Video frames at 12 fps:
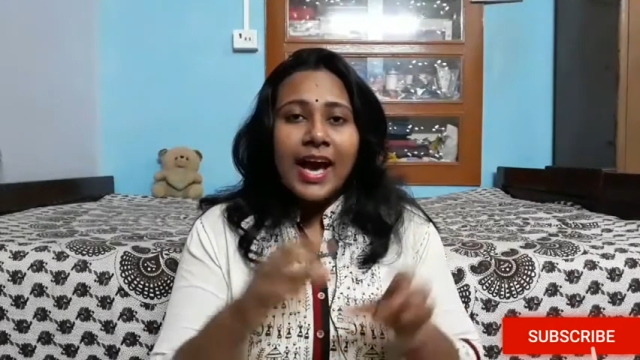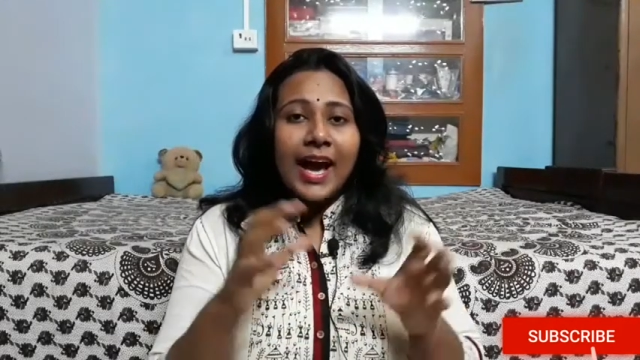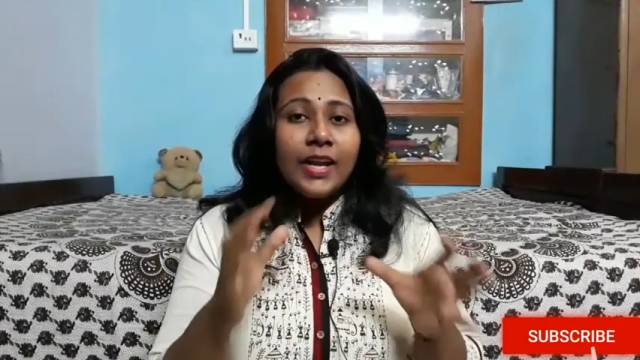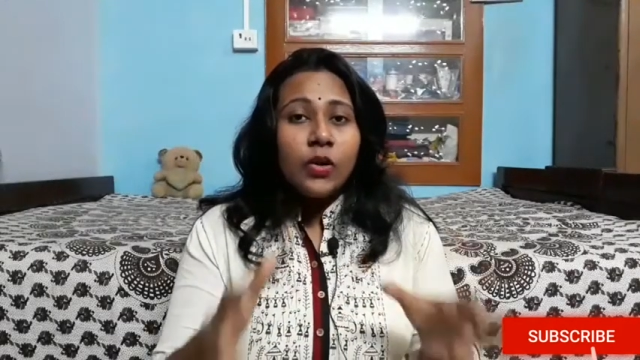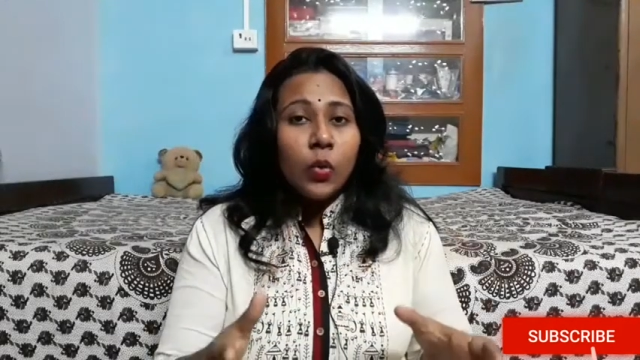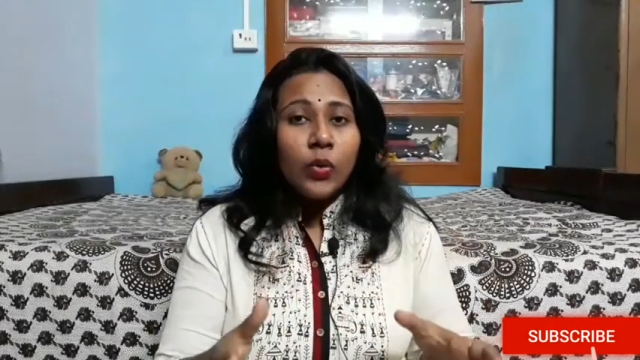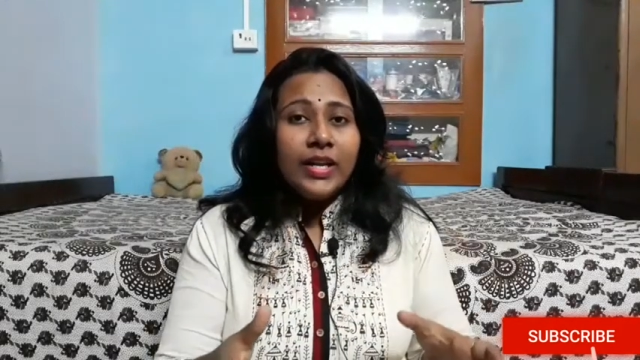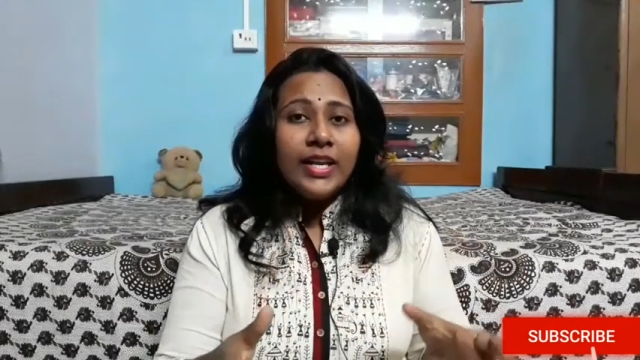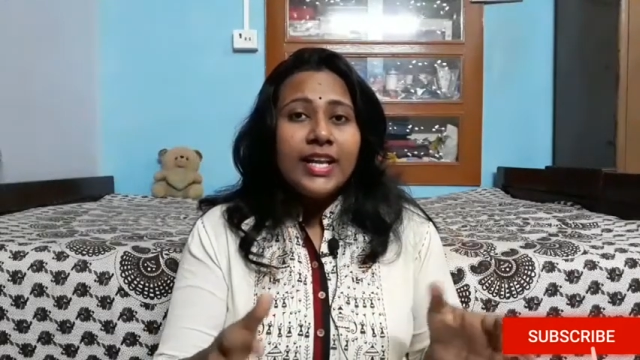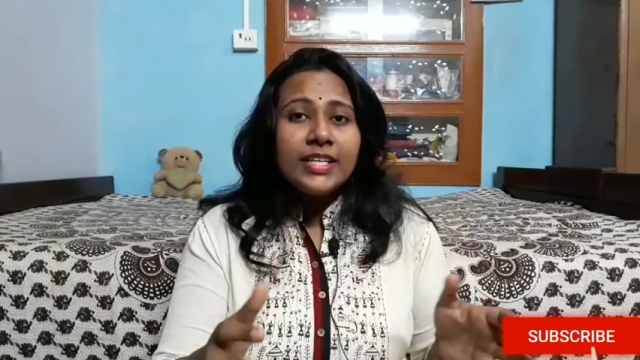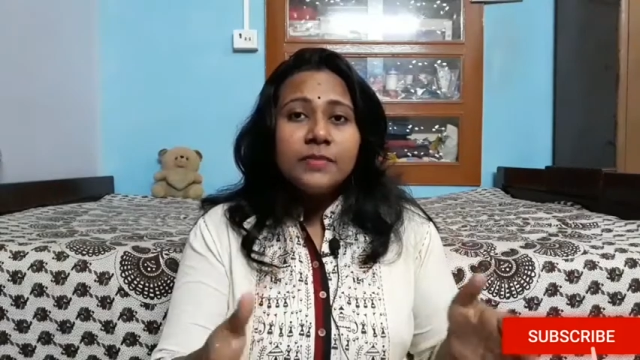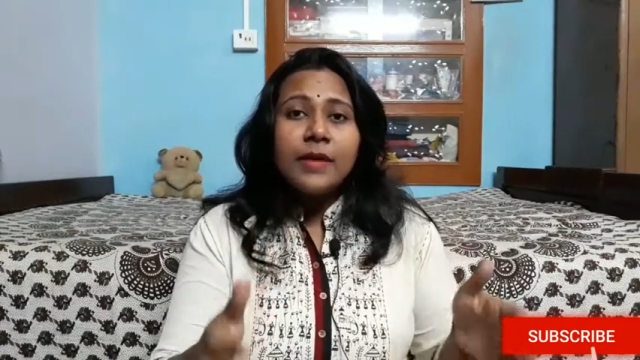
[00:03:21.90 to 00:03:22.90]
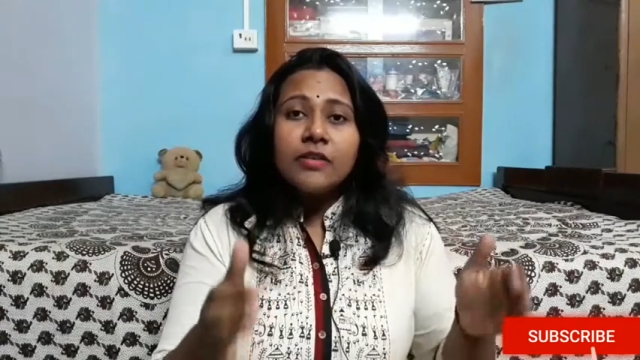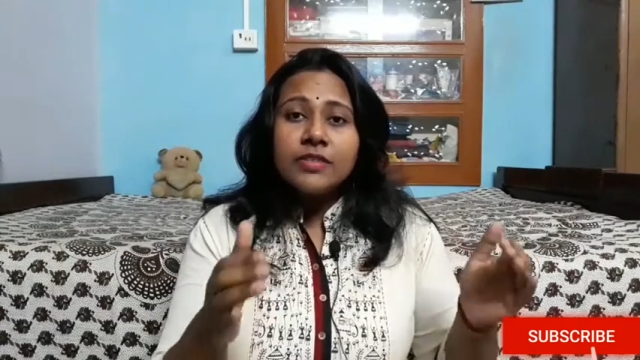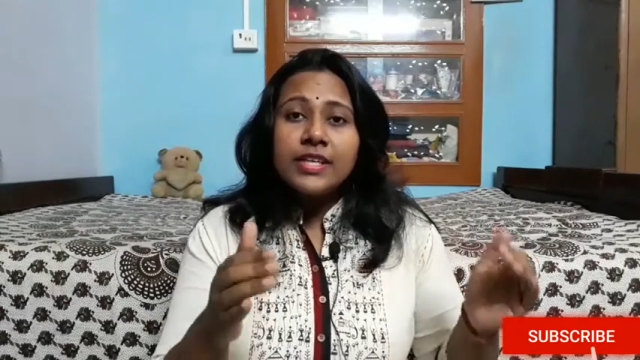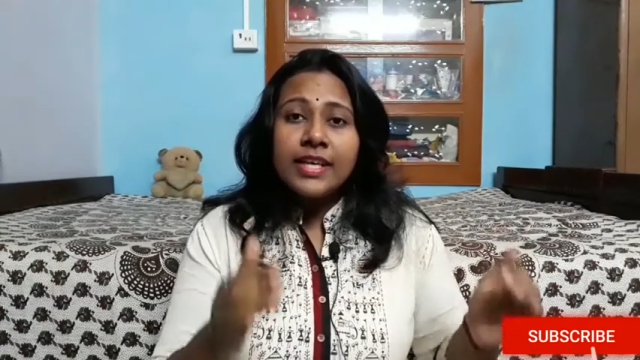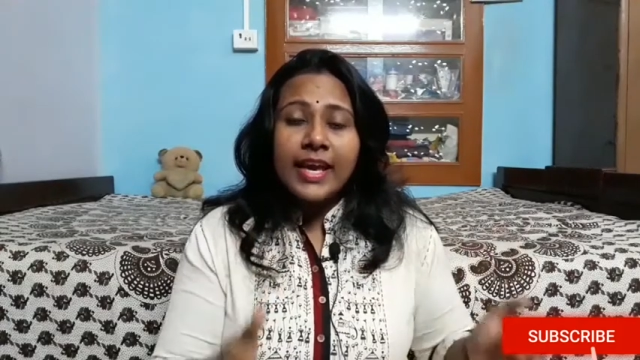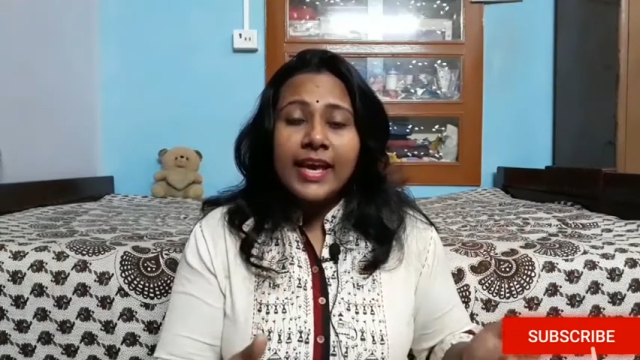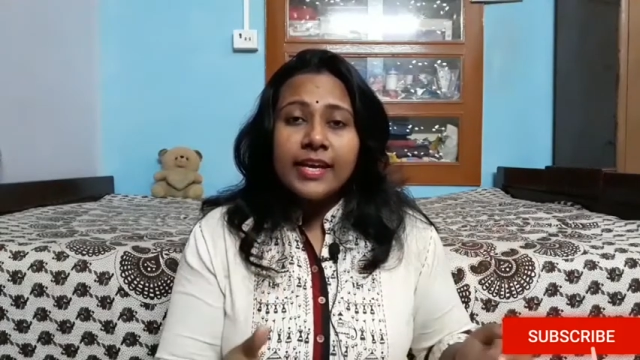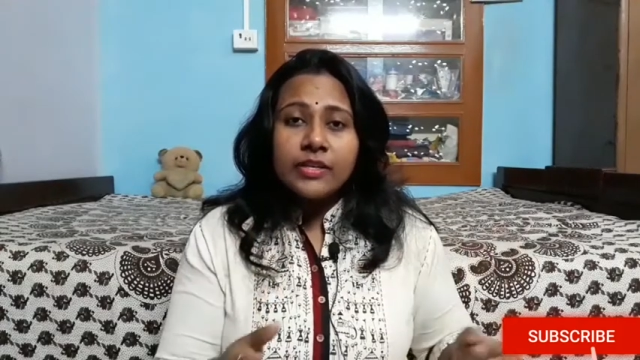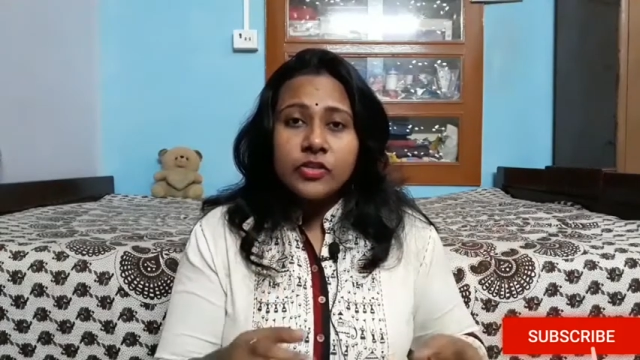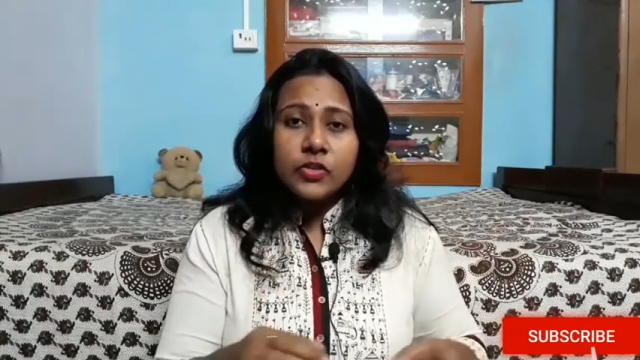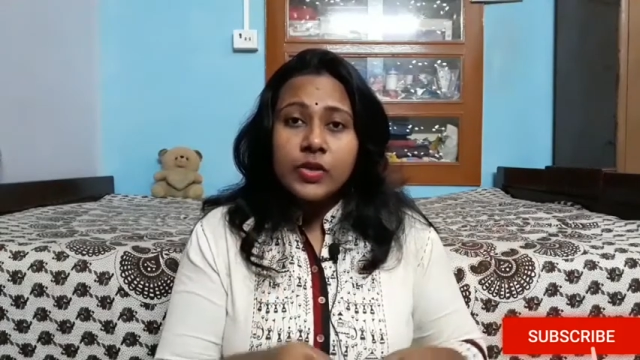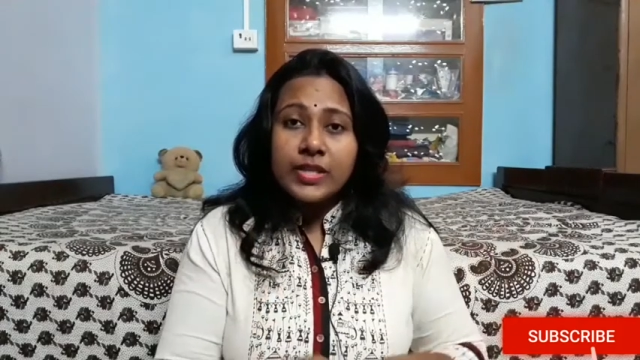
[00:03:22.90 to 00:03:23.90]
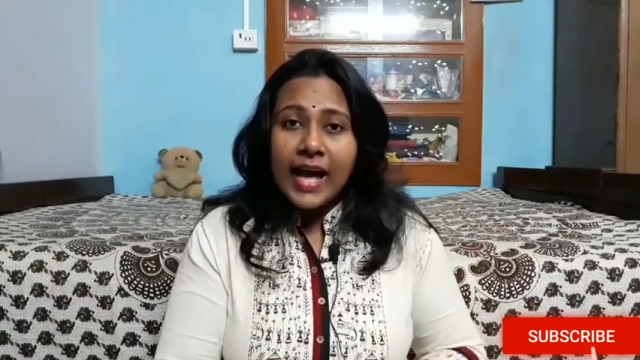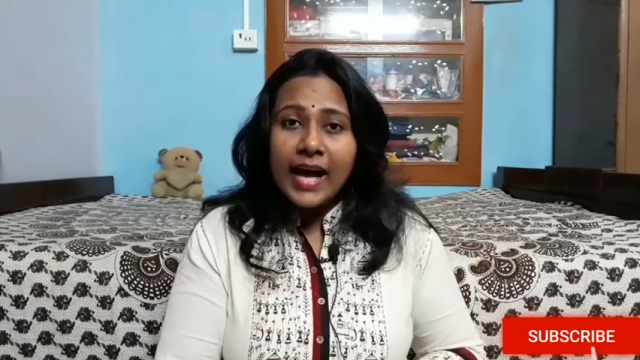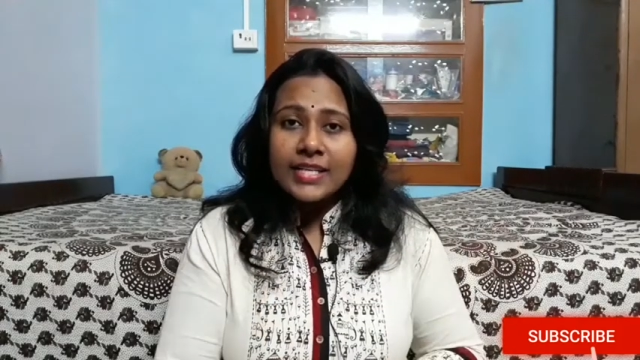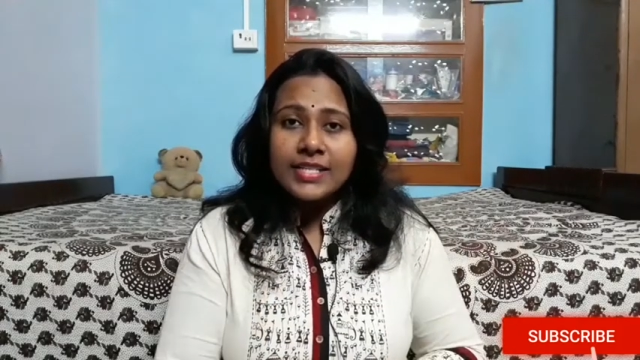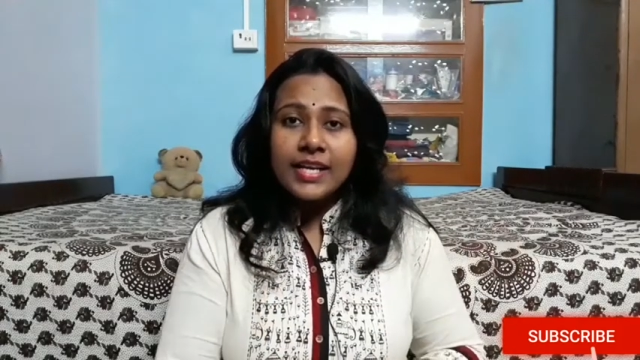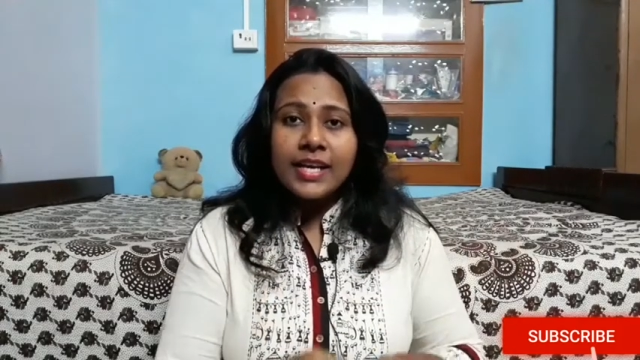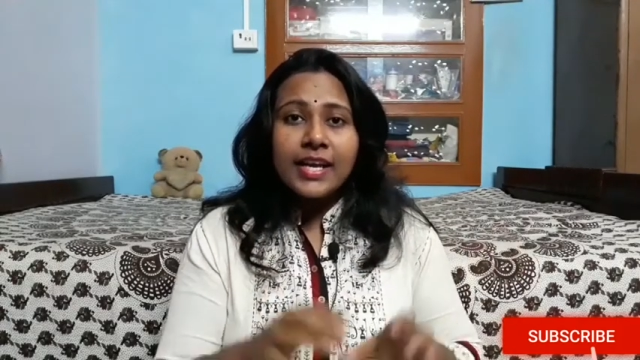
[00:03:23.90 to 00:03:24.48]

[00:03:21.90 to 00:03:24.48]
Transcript: and only let him out of the cage so that